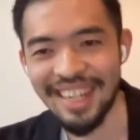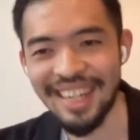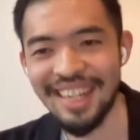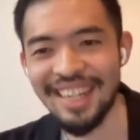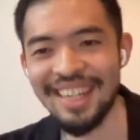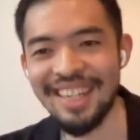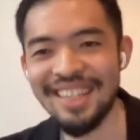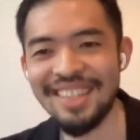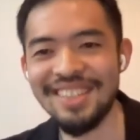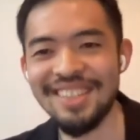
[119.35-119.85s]

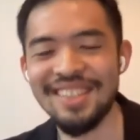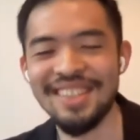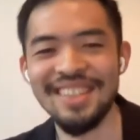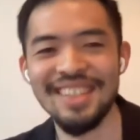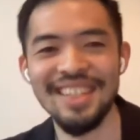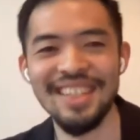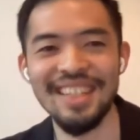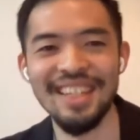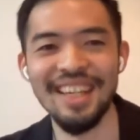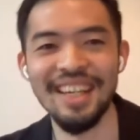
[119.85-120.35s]
and it's
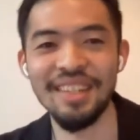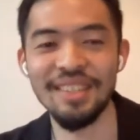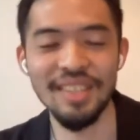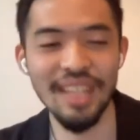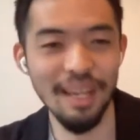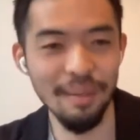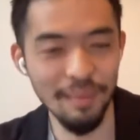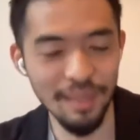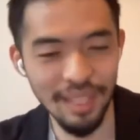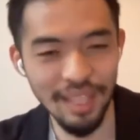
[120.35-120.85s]
the
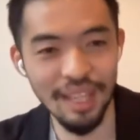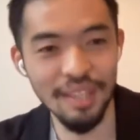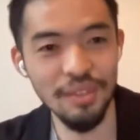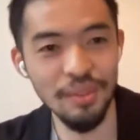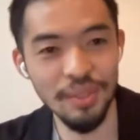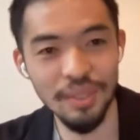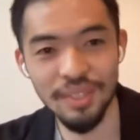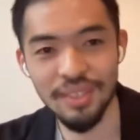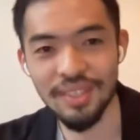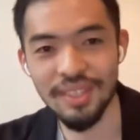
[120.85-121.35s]

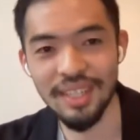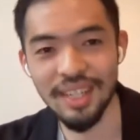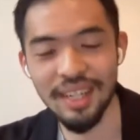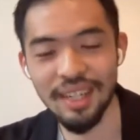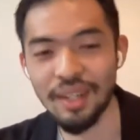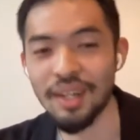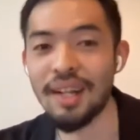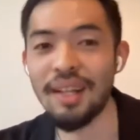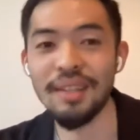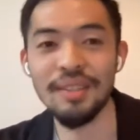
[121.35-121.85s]

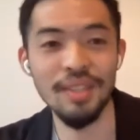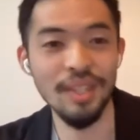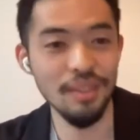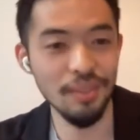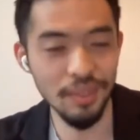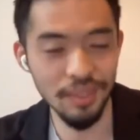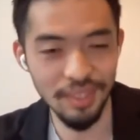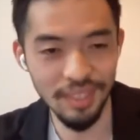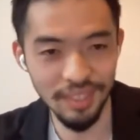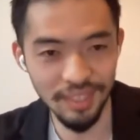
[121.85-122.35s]
college
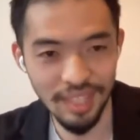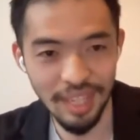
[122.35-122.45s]
entrance